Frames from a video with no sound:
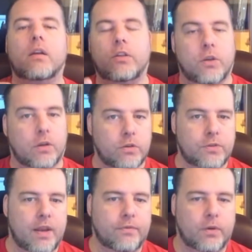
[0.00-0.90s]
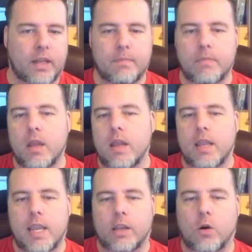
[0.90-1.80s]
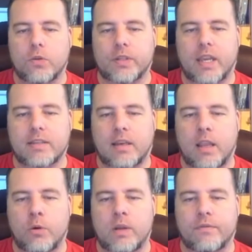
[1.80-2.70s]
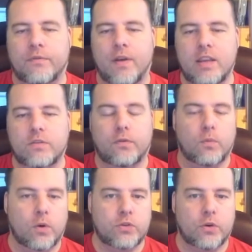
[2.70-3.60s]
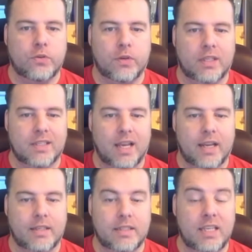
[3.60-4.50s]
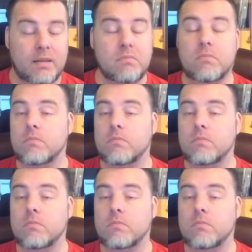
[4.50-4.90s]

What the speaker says: You can use that for him. He can also cast an AoE evasion for 1 turn to the entire team.